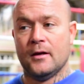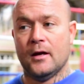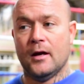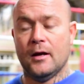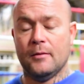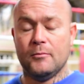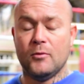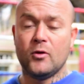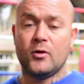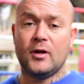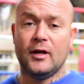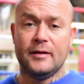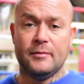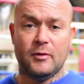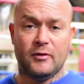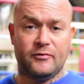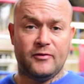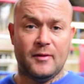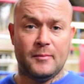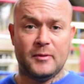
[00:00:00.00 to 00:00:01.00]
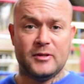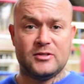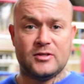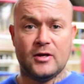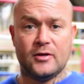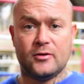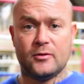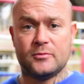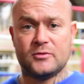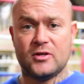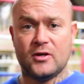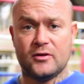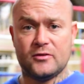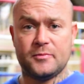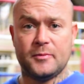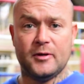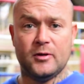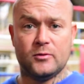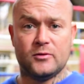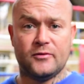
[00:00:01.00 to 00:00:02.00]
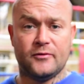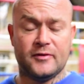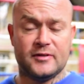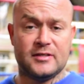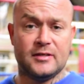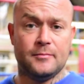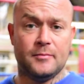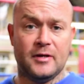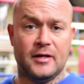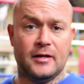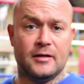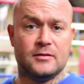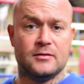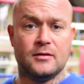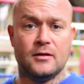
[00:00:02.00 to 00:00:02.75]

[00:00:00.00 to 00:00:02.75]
Luckily, my family turned up to hospital to visit me,